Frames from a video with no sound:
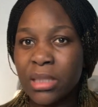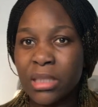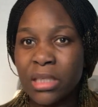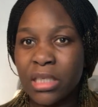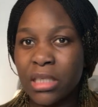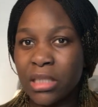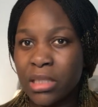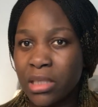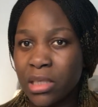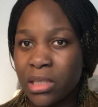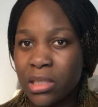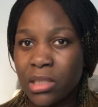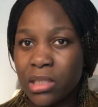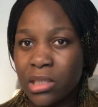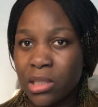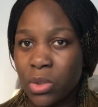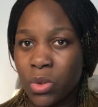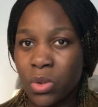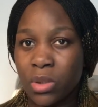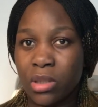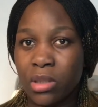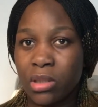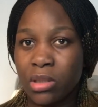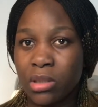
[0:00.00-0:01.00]
like that
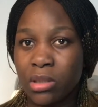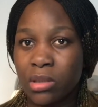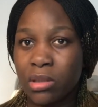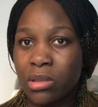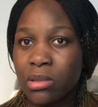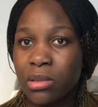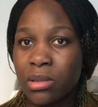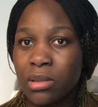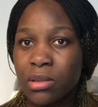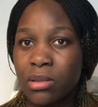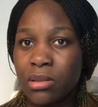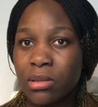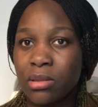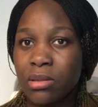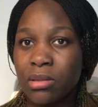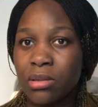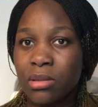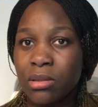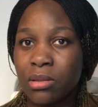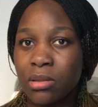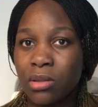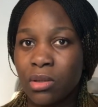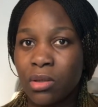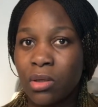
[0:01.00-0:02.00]
actually?
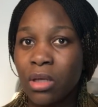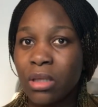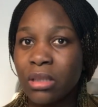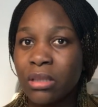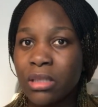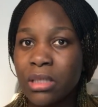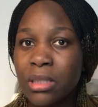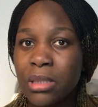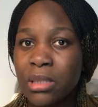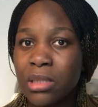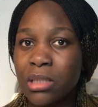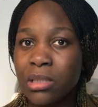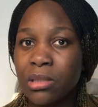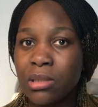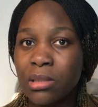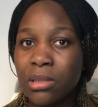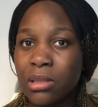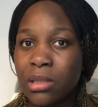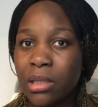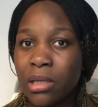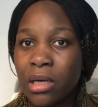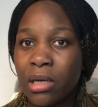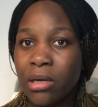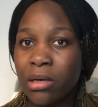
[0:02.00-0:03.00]
All these things
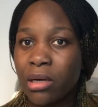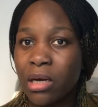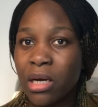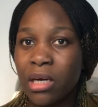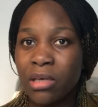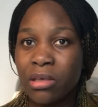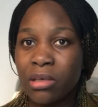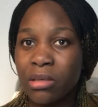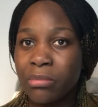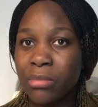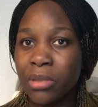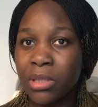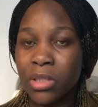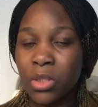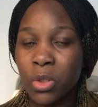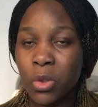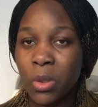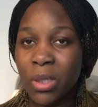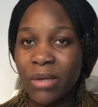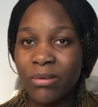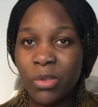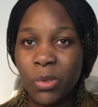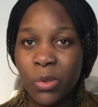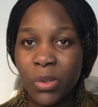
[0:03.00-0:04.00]
are agreement. You
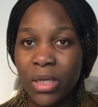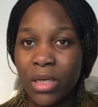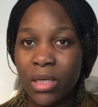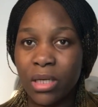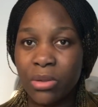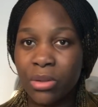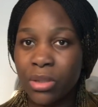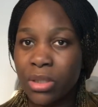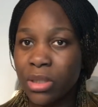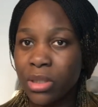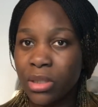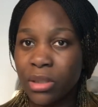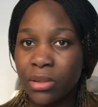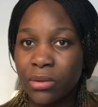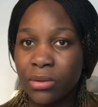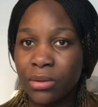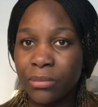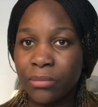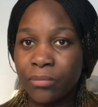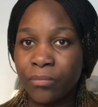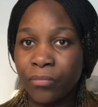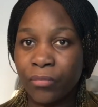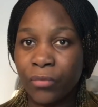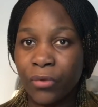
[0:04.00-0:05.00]
have to agree.
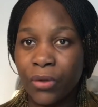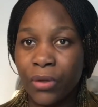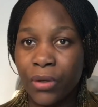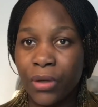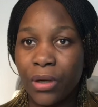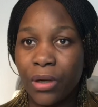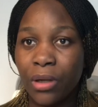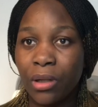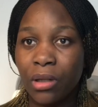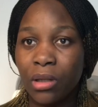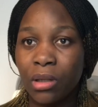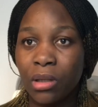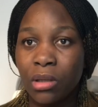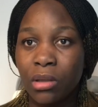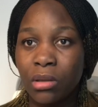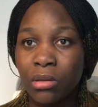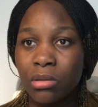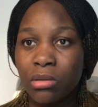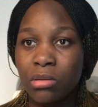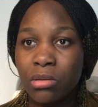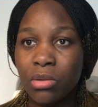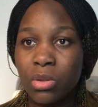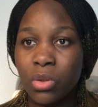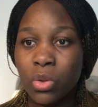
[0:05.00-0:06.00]
Yeah.
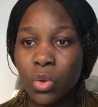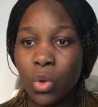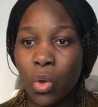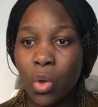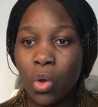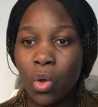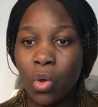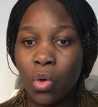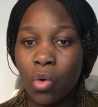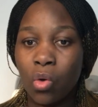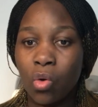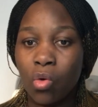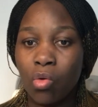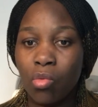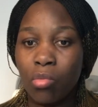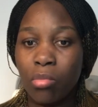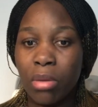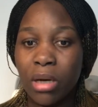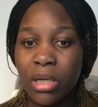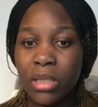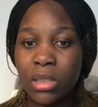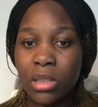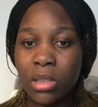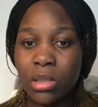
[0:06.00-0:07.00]
So,
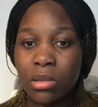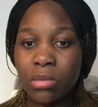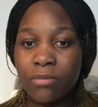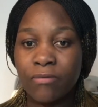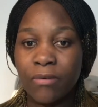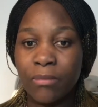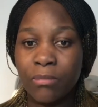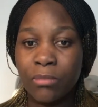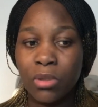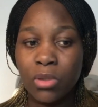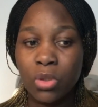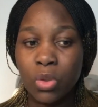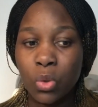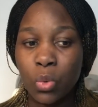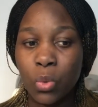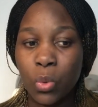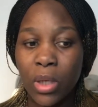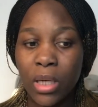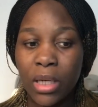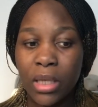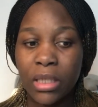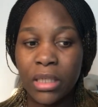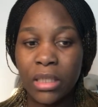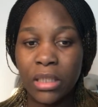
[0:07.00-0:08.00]
but for me to
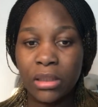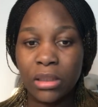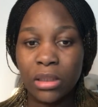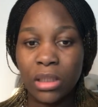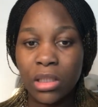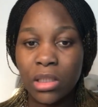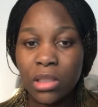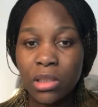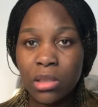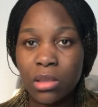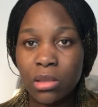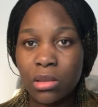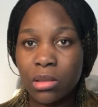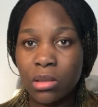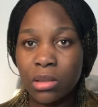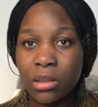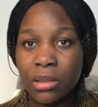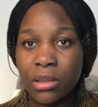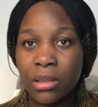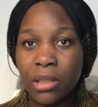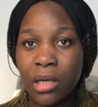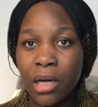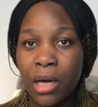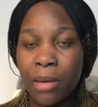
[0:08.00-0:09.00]
work like
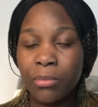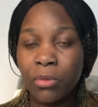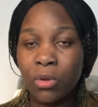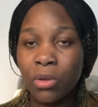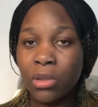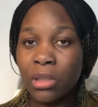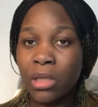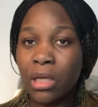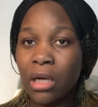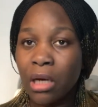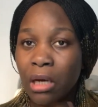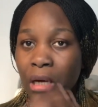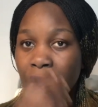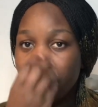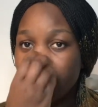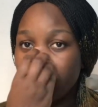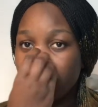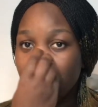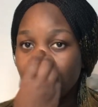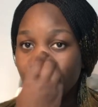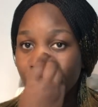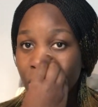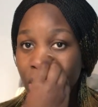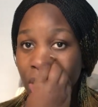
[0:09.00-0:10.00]
that, I'm gonna have
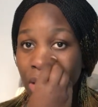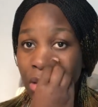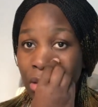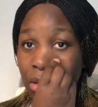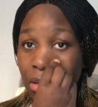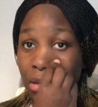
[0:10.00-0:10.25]
in a week